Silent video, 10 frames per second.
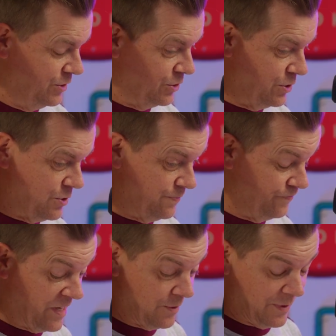
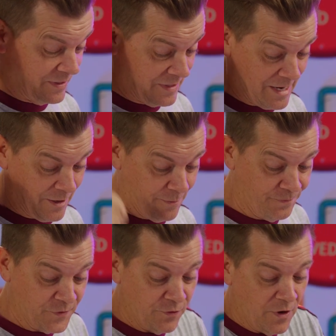So anyways, I don't know.
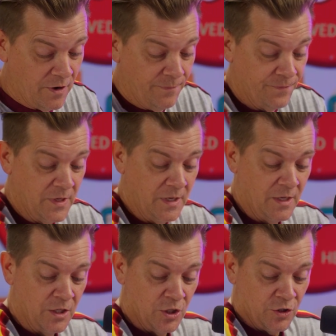
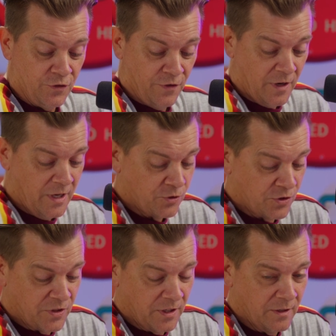It's a very
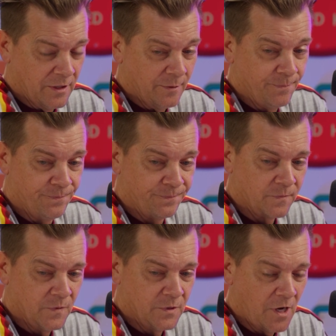interesting
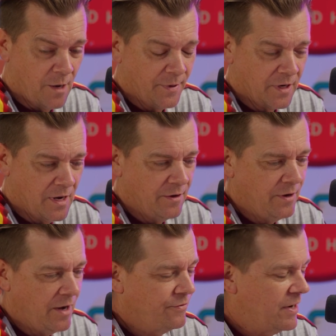topic.
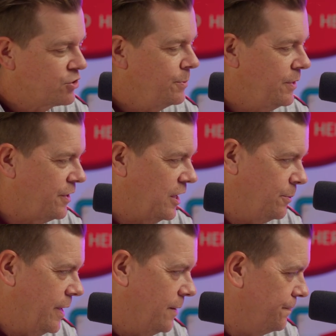I've actually been
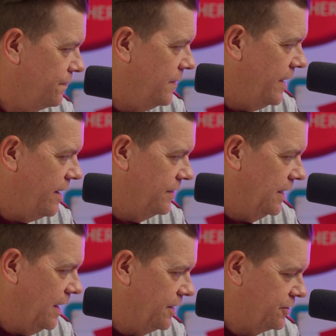thinking about having
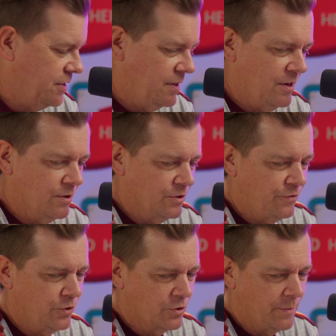a guest here in the
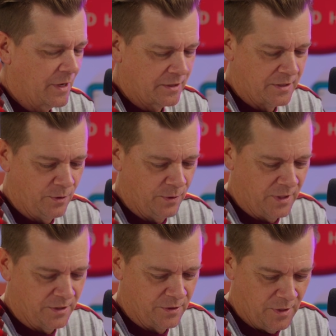future. I'm not going to say who
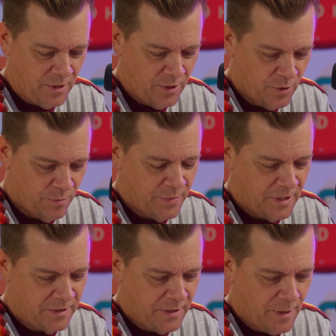it is,
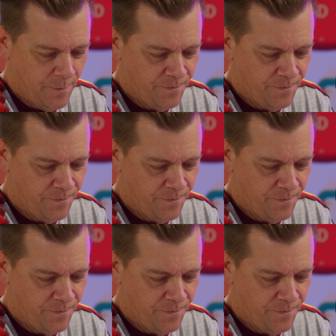but